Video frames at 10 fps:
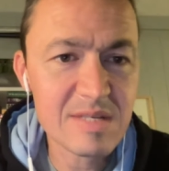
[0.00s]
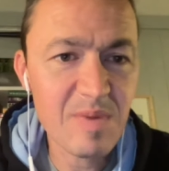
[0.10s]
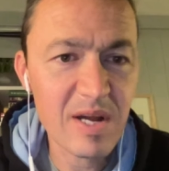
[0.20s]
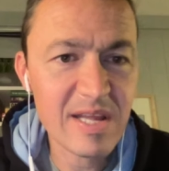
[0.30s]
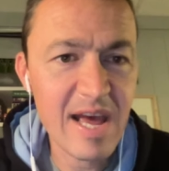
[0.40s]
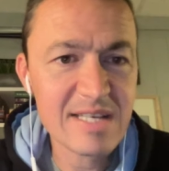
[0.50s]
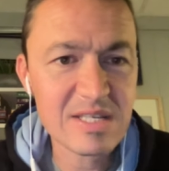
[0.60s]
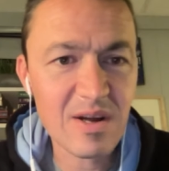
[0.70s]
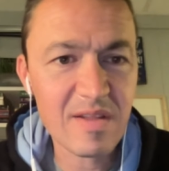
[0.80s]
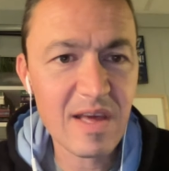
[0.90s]
podcast
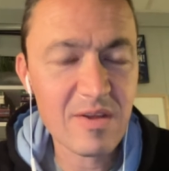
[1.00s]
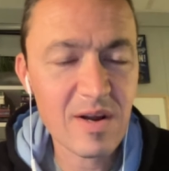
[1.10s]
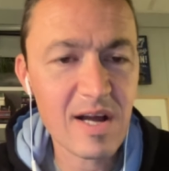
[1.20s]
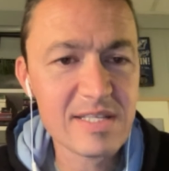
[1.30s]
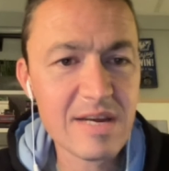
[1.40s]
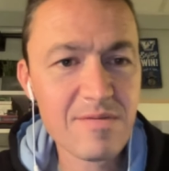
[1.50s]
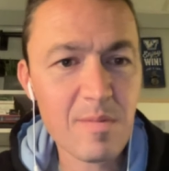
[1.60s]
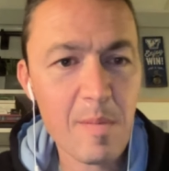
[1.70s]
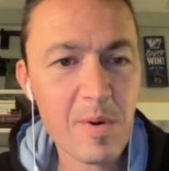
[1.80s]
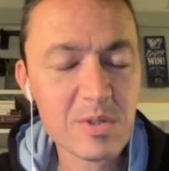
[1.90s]
and all the other content from
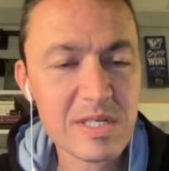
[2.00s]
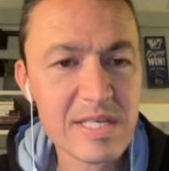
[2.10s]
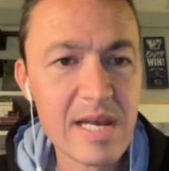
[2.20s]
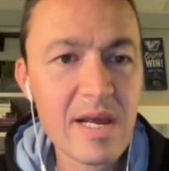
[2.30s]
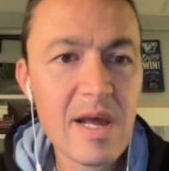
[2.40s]
our Post Gazette